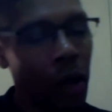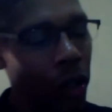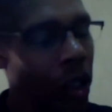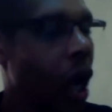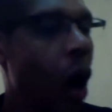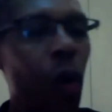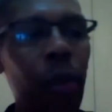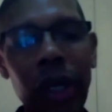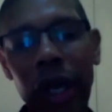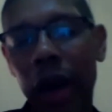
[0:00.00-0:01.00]
Chris
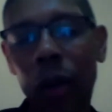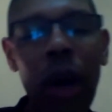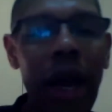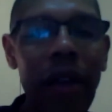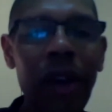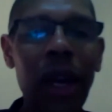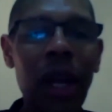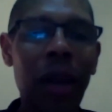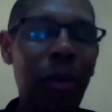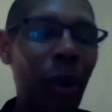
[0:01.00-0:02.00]
Coleman and whatever.
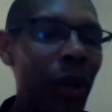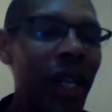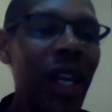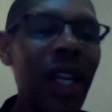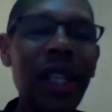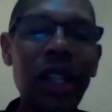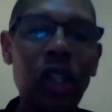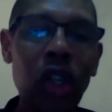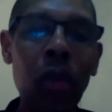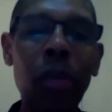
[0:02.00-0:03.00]
But we
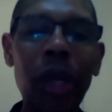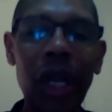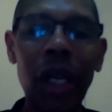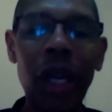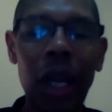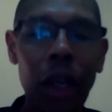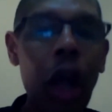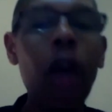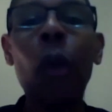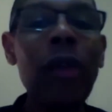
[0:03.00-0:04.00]
needed somebody,
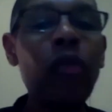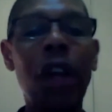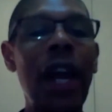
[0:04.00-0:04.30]
like when